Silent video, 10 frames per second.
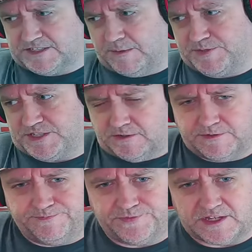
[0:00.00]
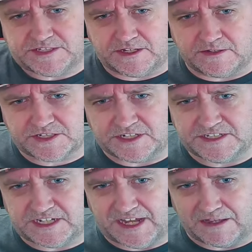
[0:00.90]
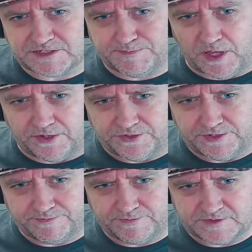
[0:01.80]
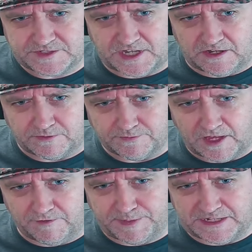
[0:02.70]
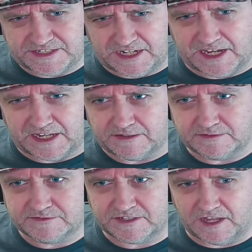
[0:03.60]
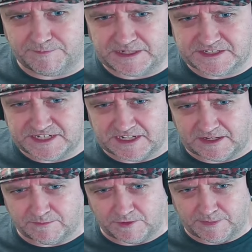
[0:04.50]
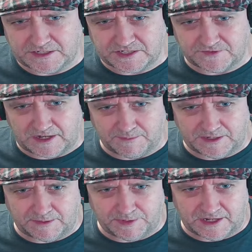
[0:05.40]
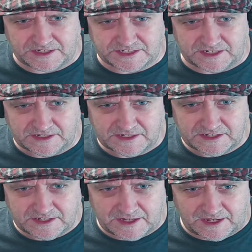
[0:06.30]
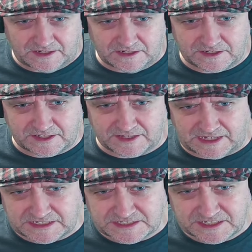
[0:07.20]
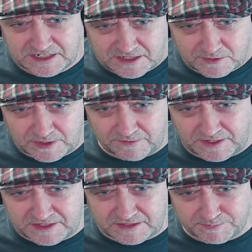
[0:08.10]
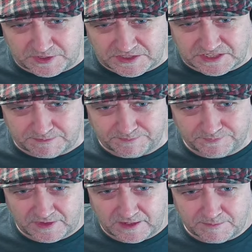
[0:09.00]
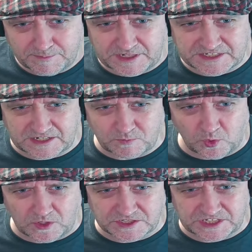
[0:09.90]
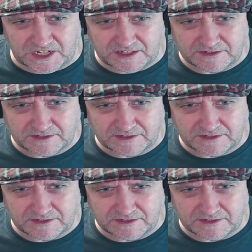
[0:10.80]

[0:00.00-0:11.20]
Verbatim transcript: episode, I said I was going to dig out a pond. So, I've been digging. I've been digging with my terrain manipulator. And look at that. We have hit the bottom. But is it water?